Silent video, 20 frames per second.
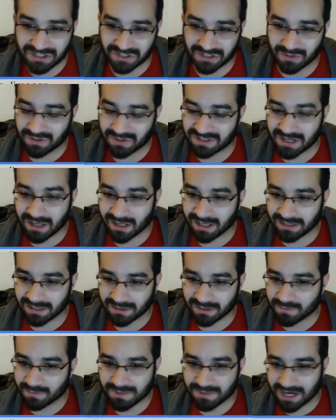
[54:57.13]
so it's not like
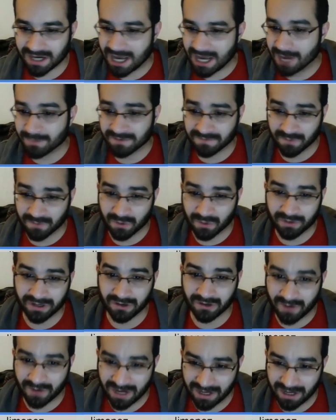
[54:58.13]
there'd be a copy floating
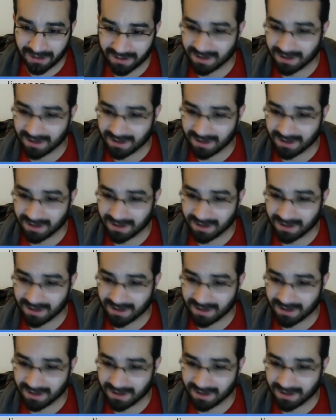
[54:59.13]
around.